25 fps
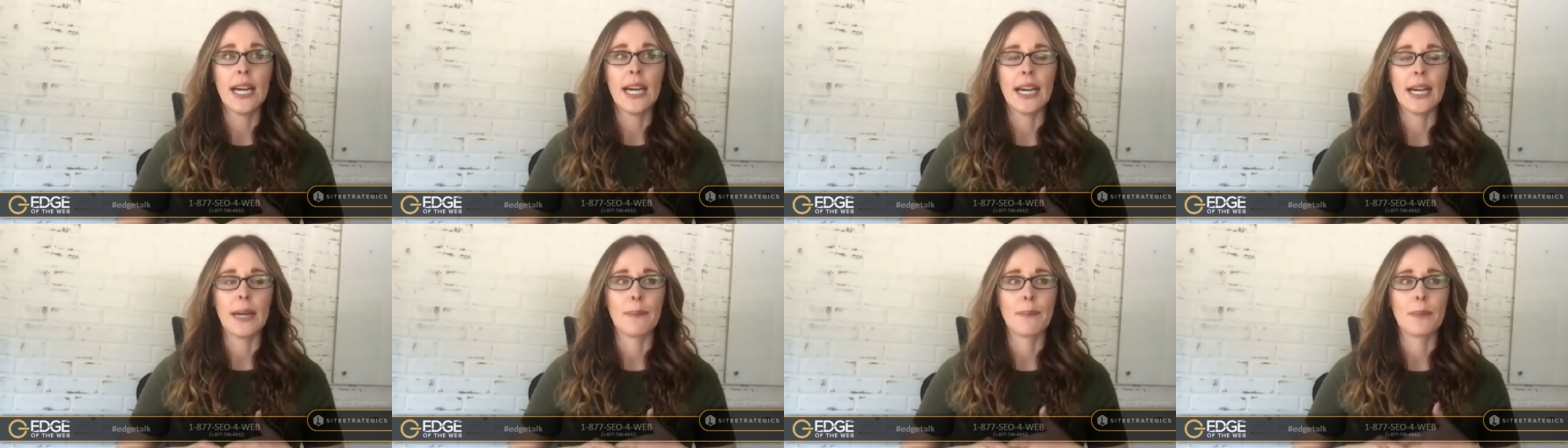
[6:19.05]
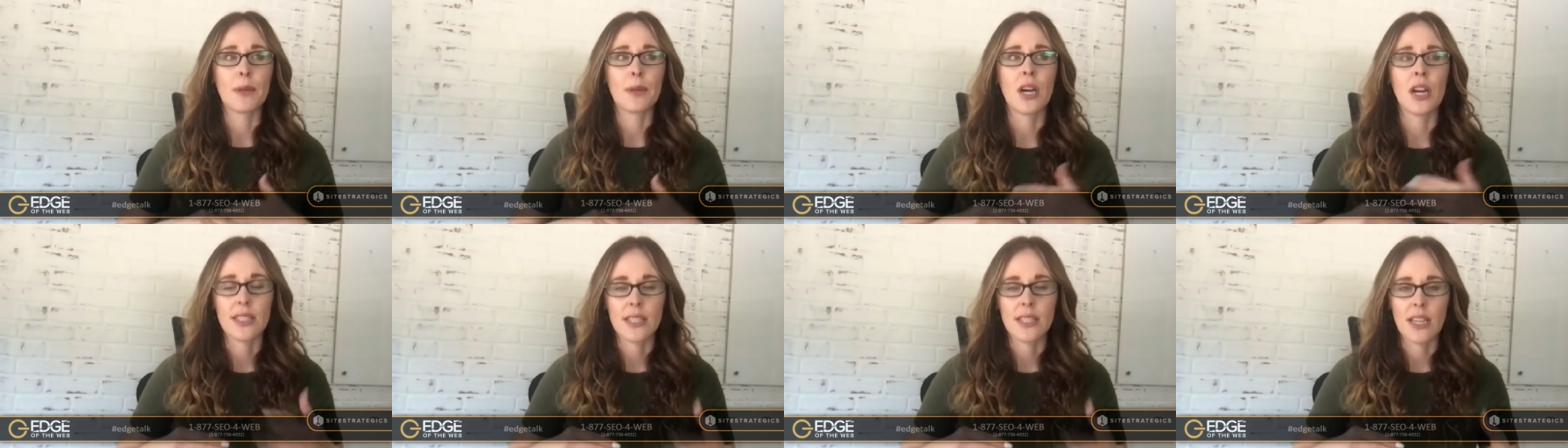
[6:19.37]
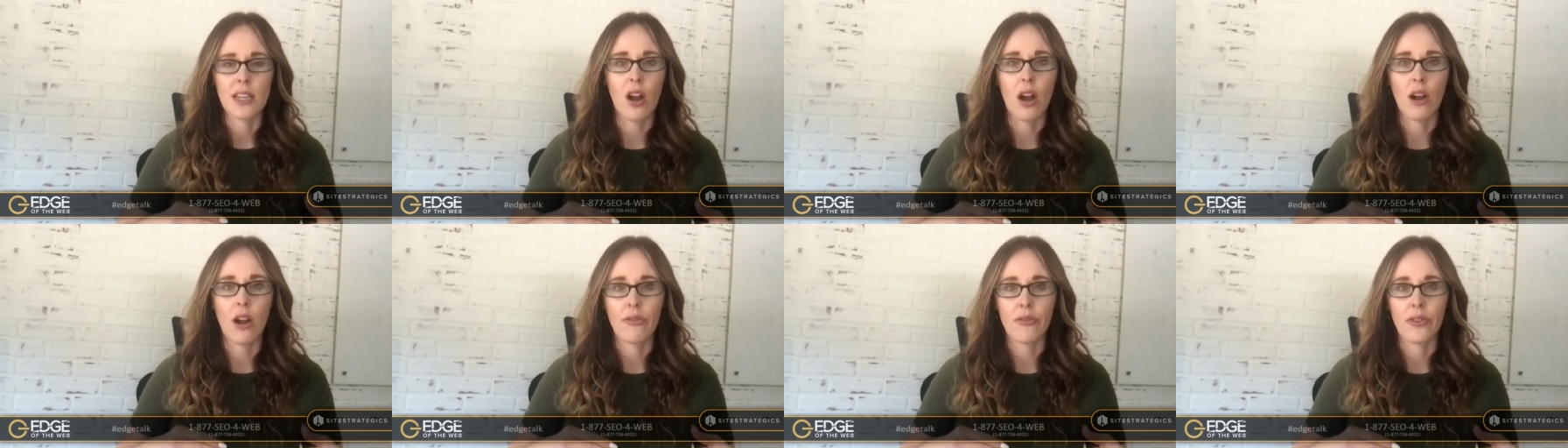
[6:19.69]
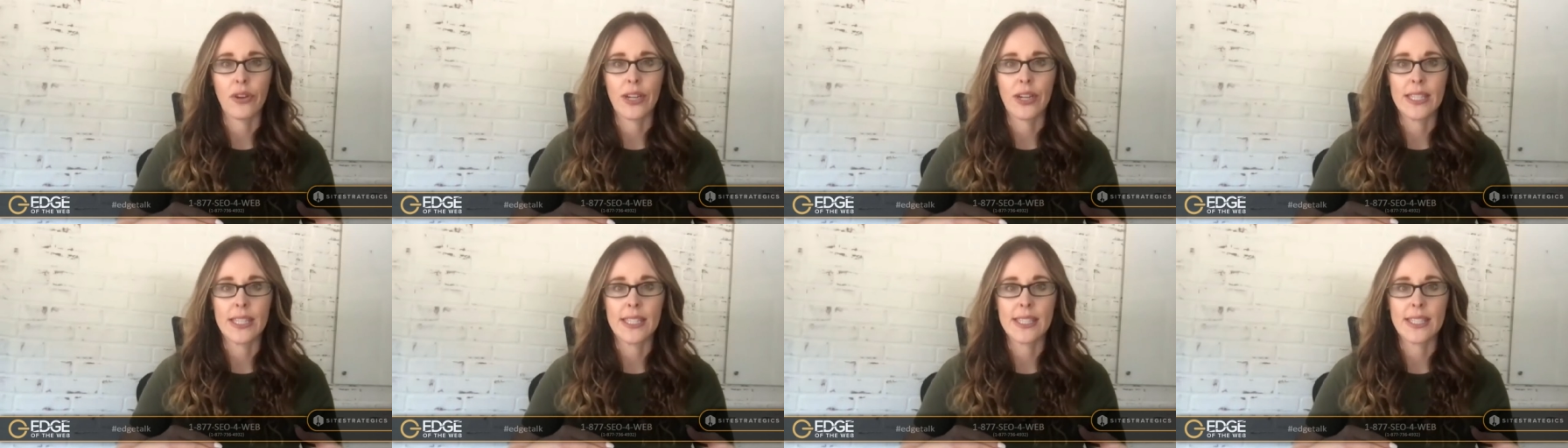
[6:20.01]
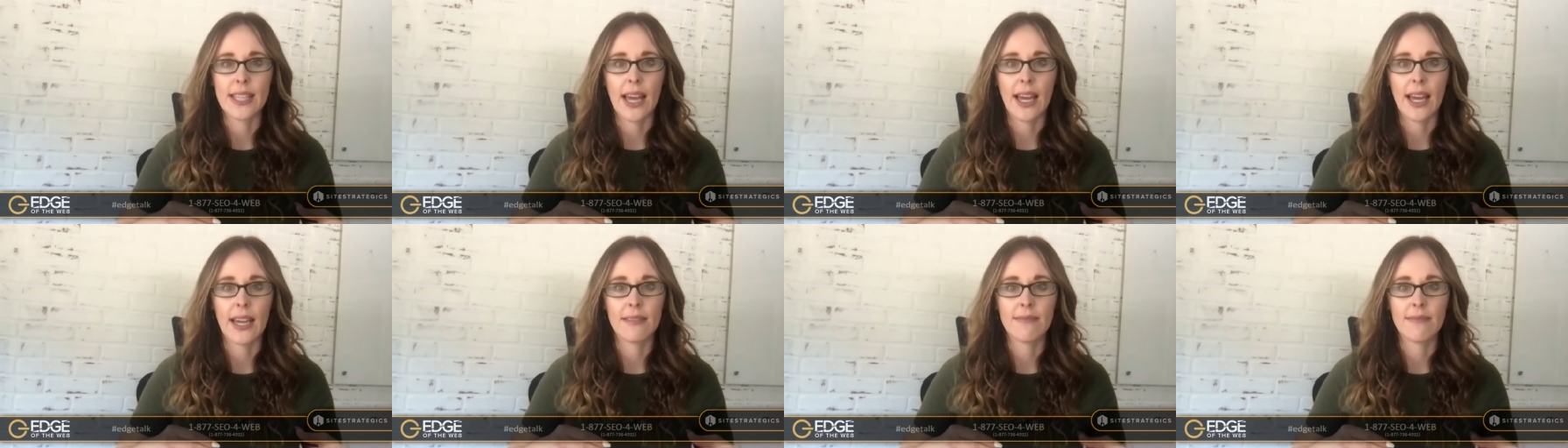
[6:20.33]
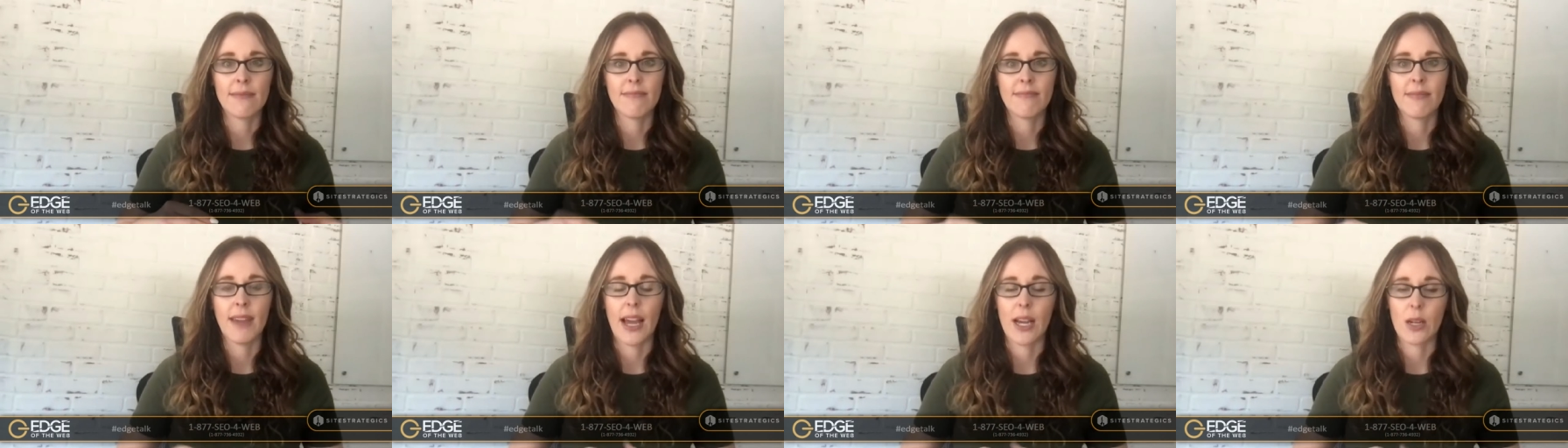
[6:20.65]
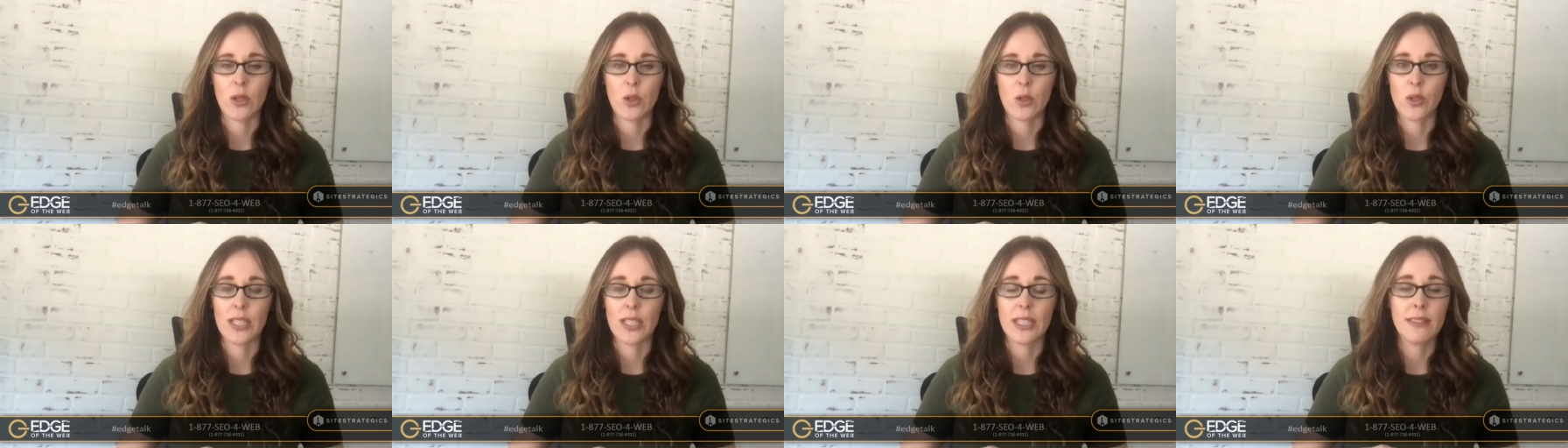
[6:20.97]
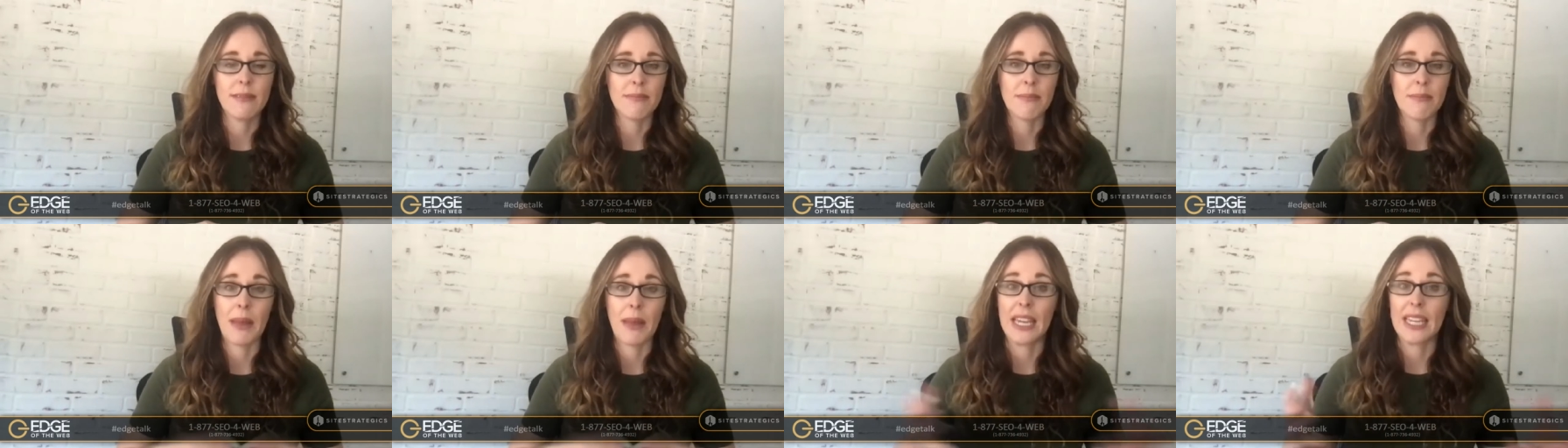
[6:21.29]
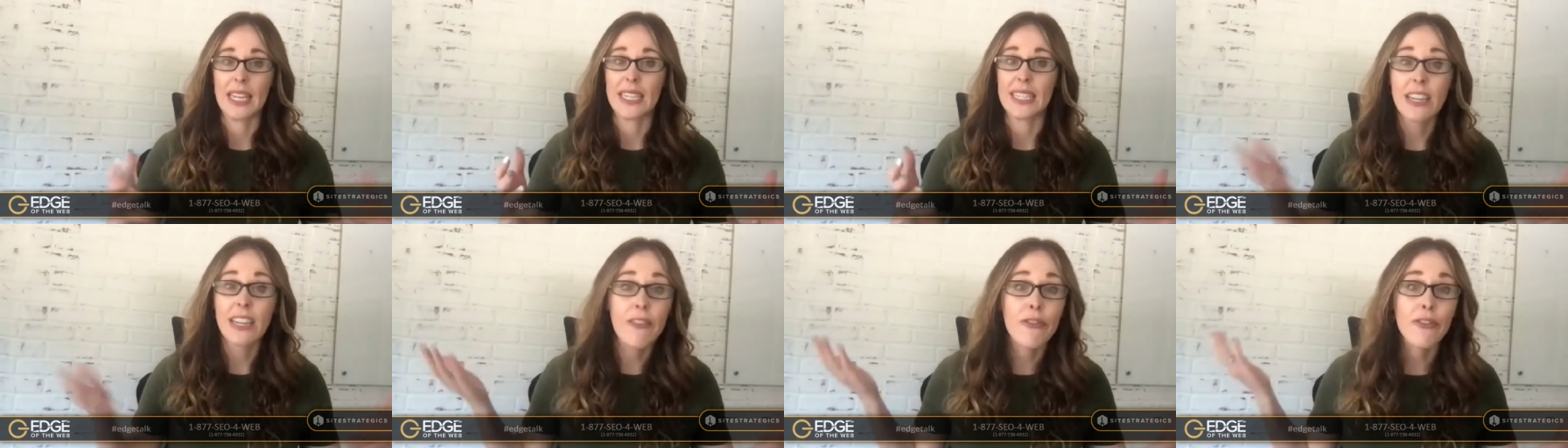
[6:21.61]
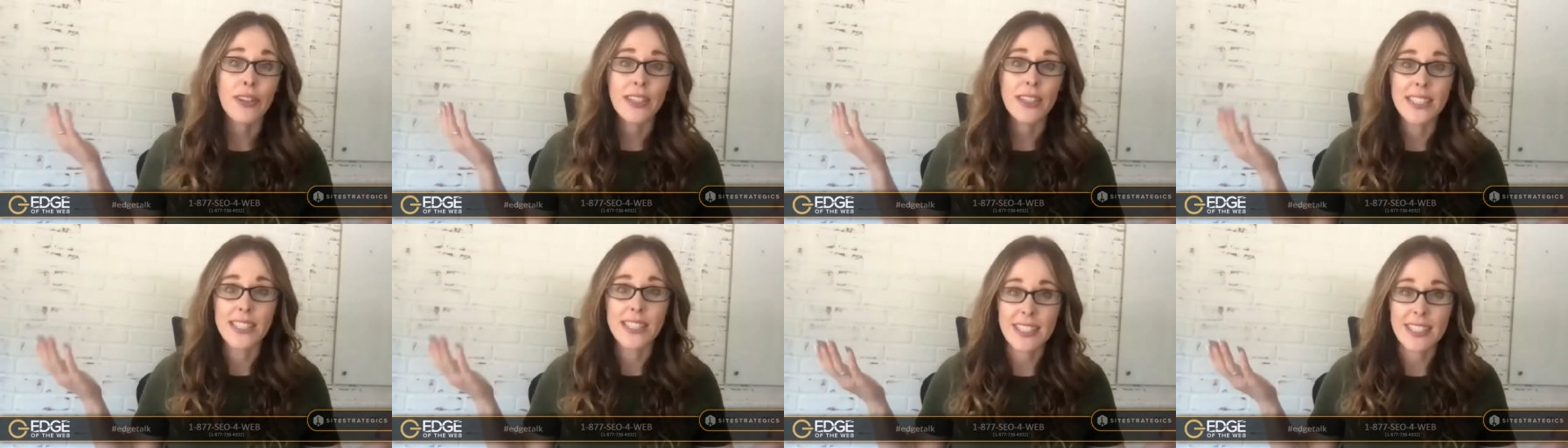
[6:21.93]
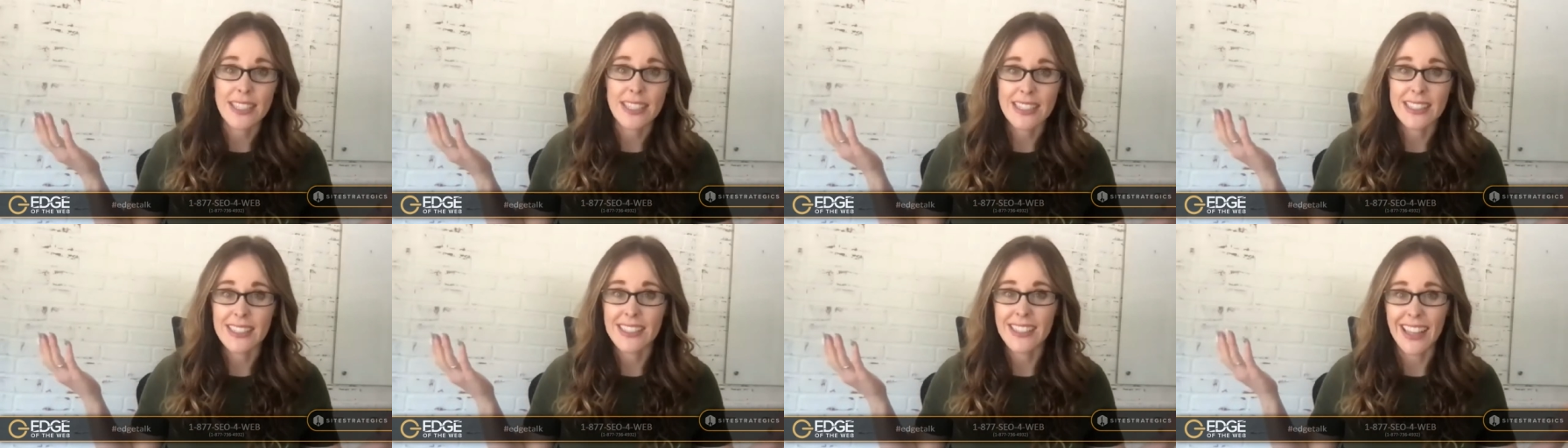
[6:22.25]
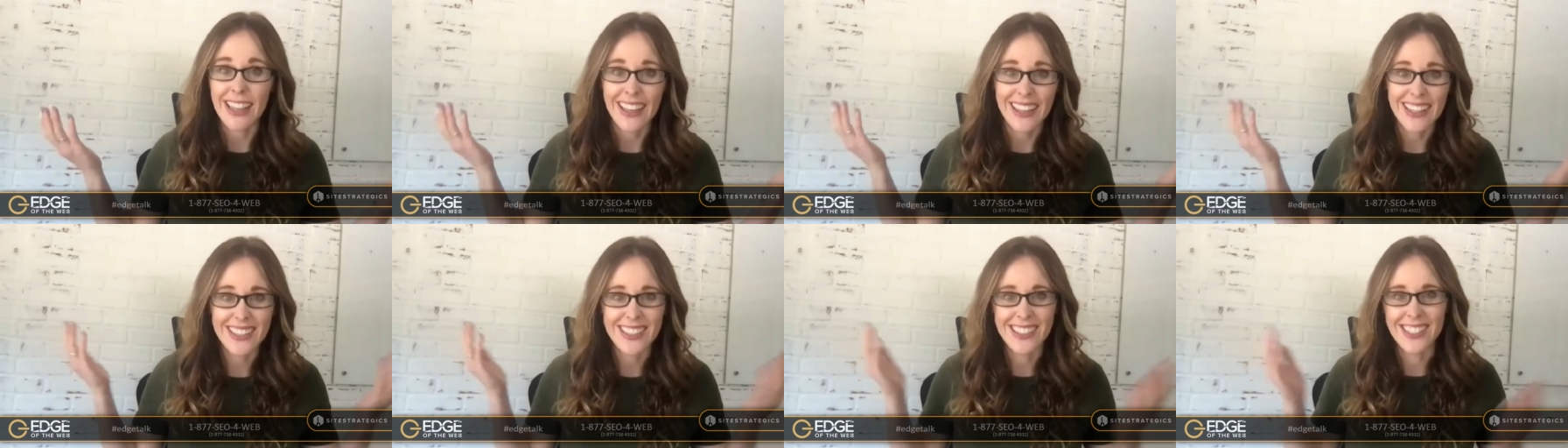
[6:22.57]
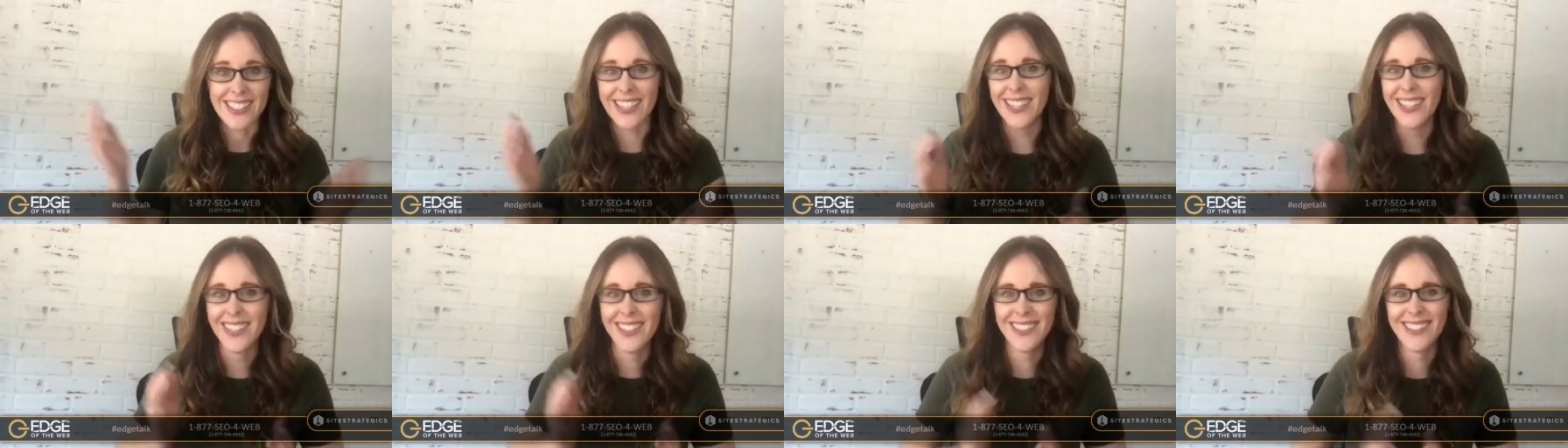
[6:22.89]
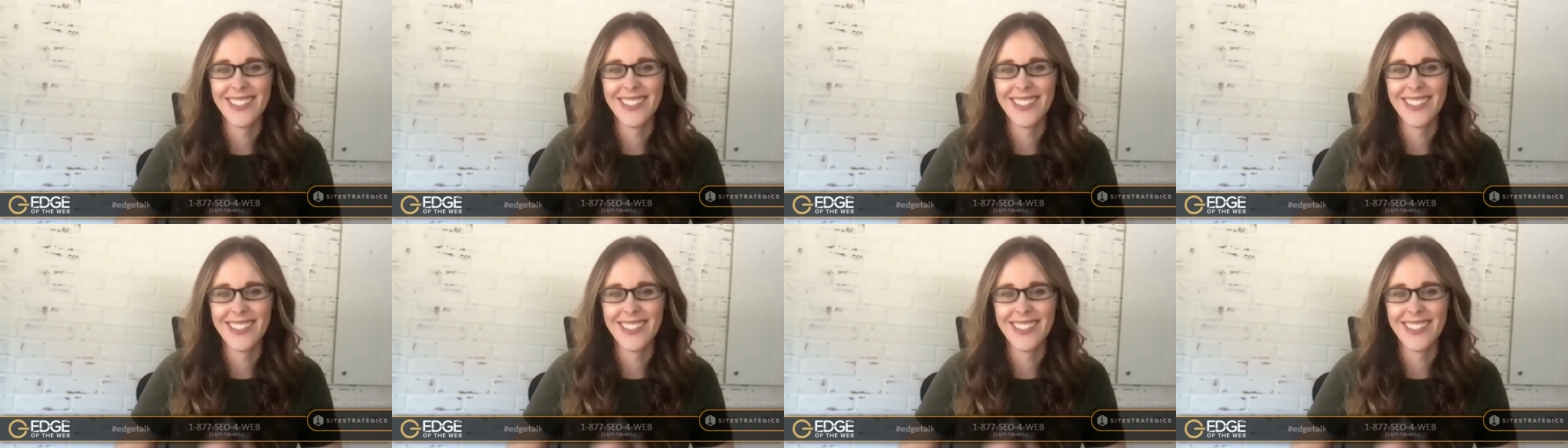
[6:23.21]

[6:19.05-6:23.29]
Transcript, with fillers: um, content offerings that actually make a difference these days.